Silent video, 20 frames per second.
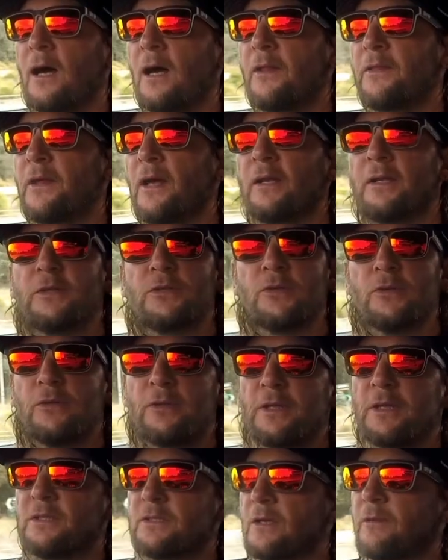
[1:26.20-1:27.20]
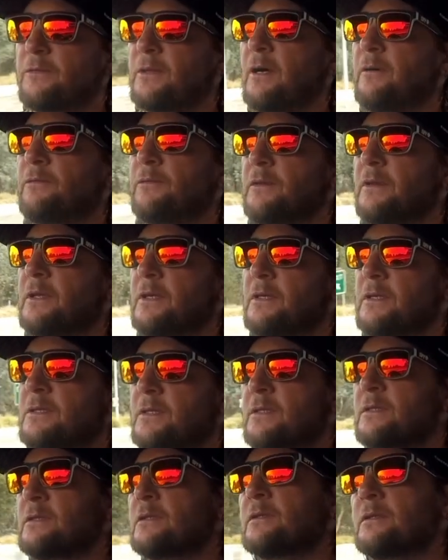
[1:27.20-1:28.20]
The only 2 things I've done for this
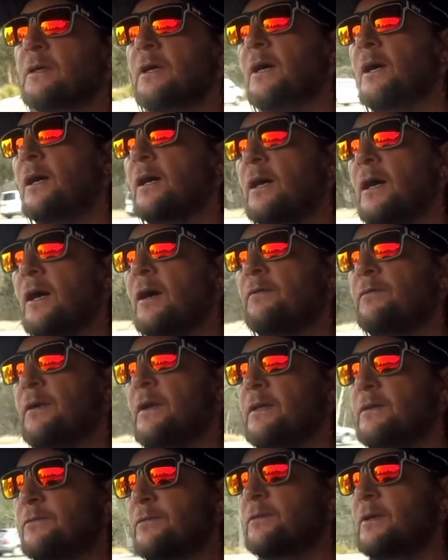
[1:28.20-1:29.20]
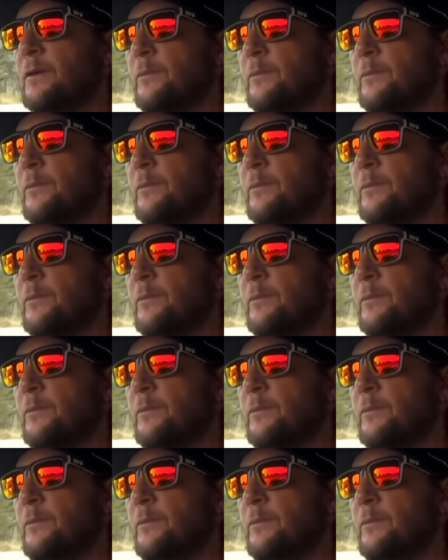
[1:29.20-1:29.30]
event